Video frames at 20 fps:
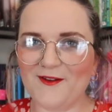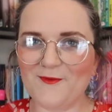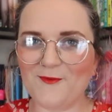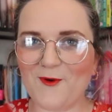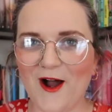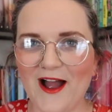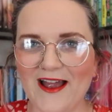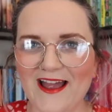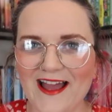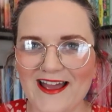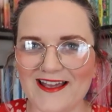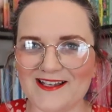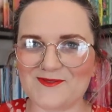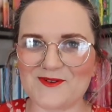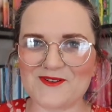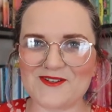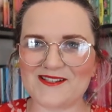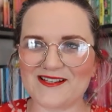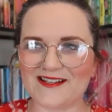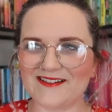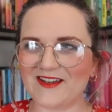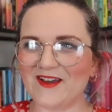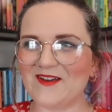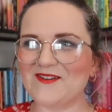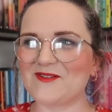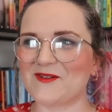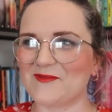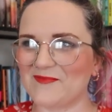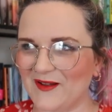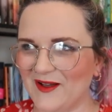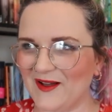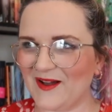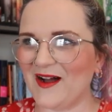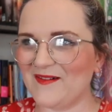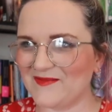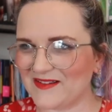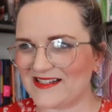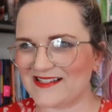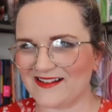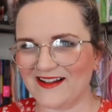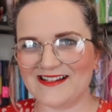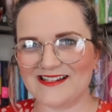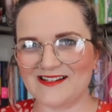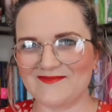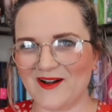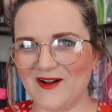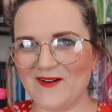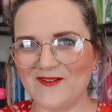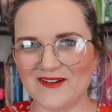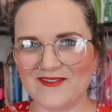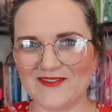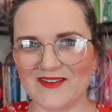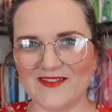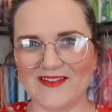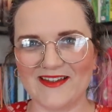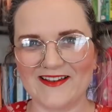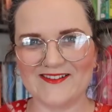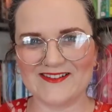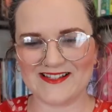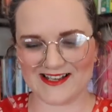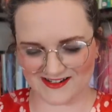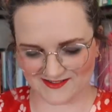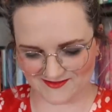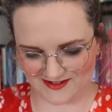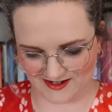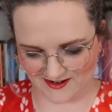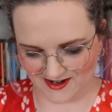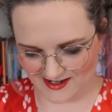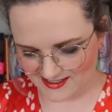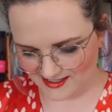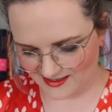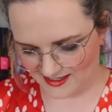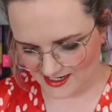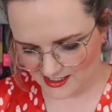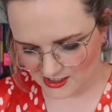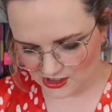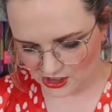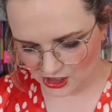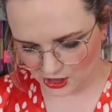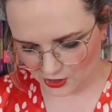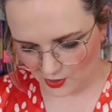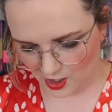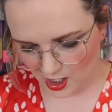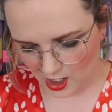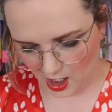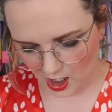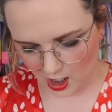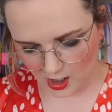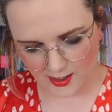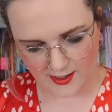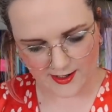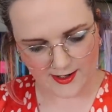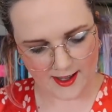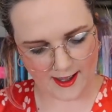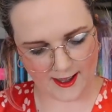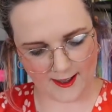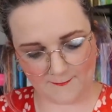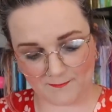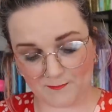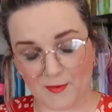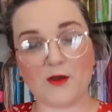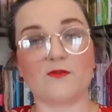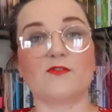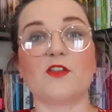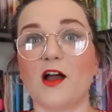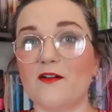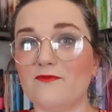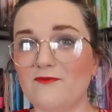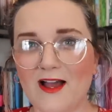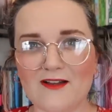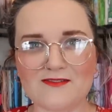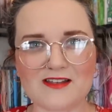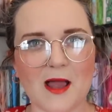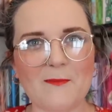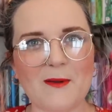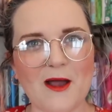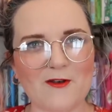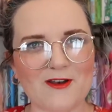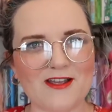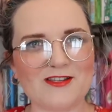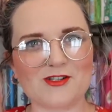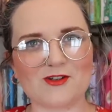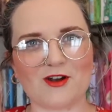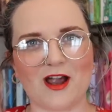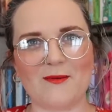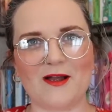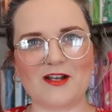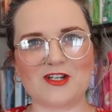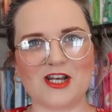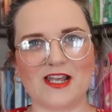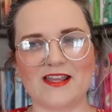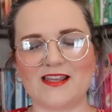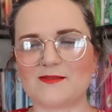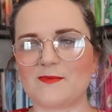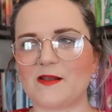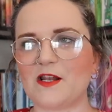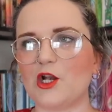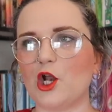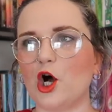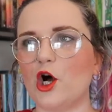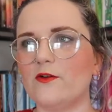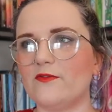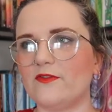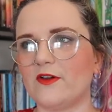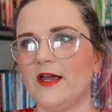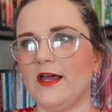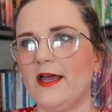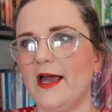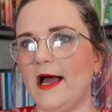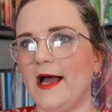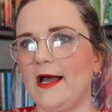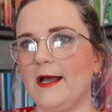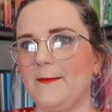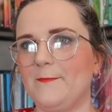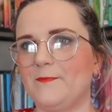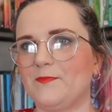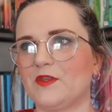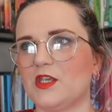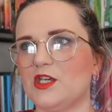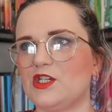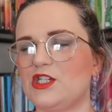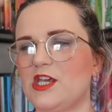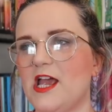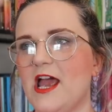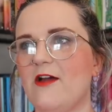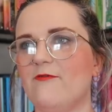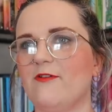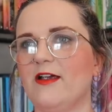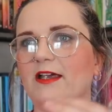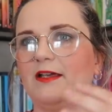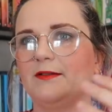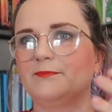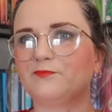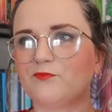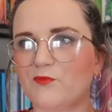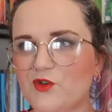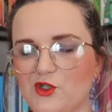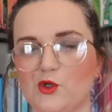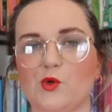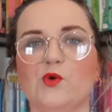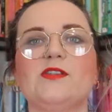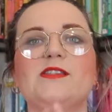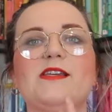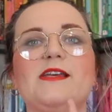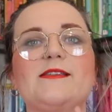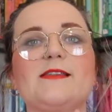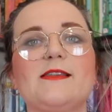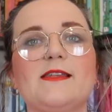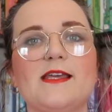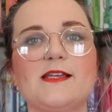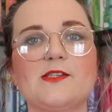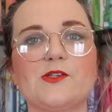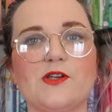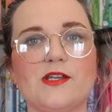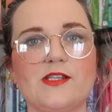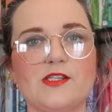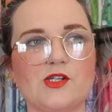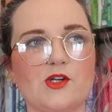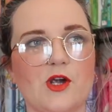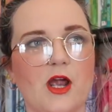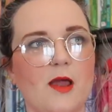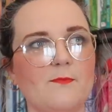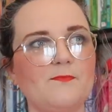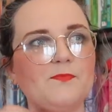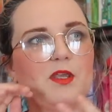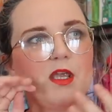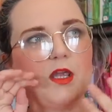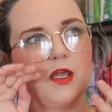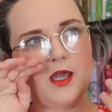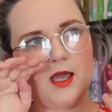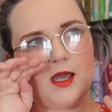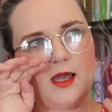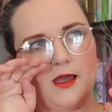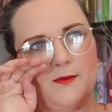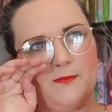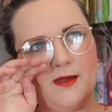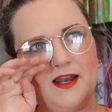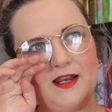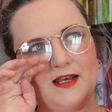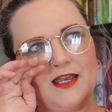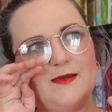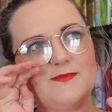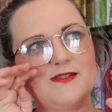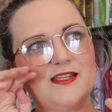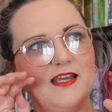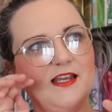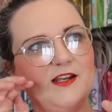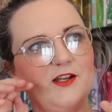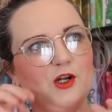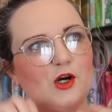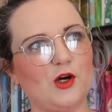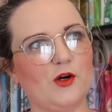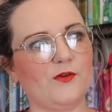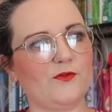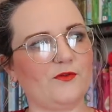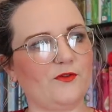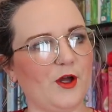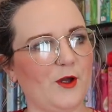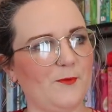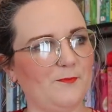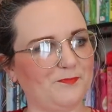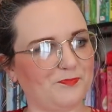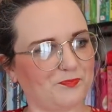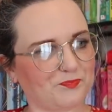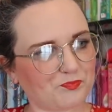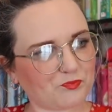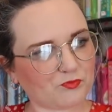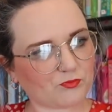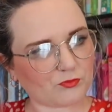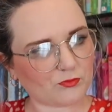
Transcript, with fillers: Y As, which is unusual, but I'm excited about all of them. They all sounded really great. So these two are um, both that I found out about on Instagram, actually. There's been a lot of um, sharing resources and things on Instagram, um, and I keep seeing a lot of um,